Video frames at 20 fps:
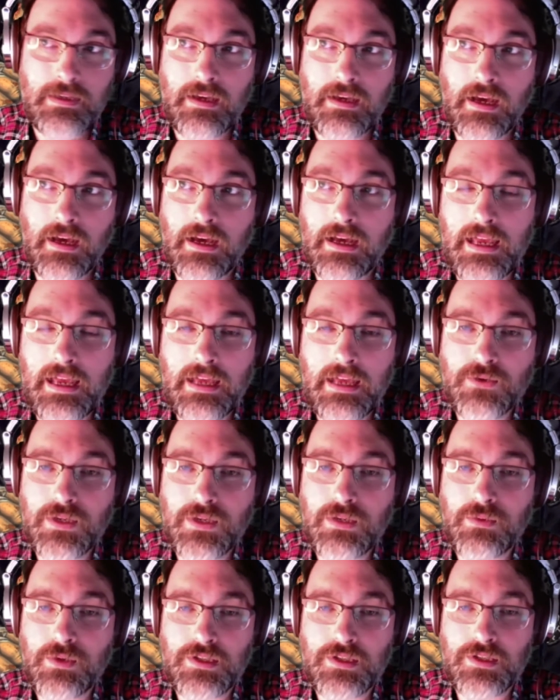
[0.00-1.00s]
Uh, Ed
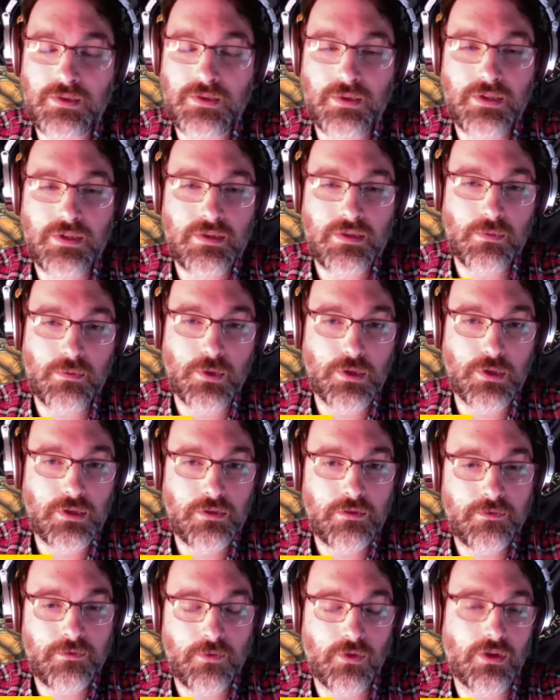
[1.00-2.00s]
Greenwood is doing some work
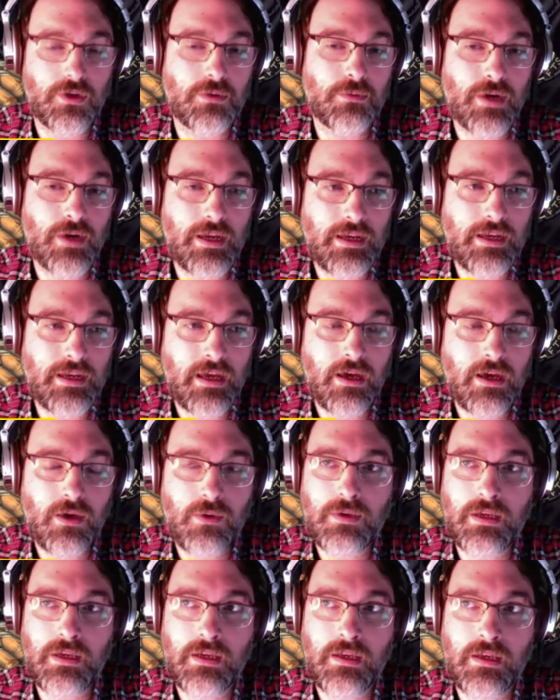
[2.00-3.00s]
for them right
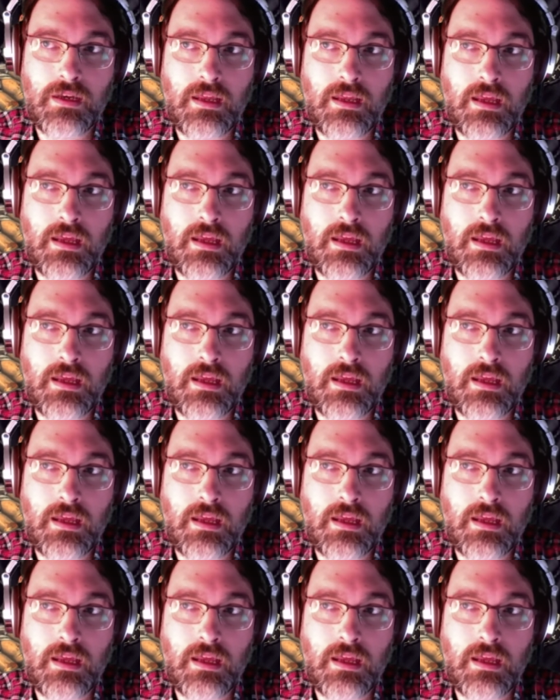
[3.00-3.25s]
now in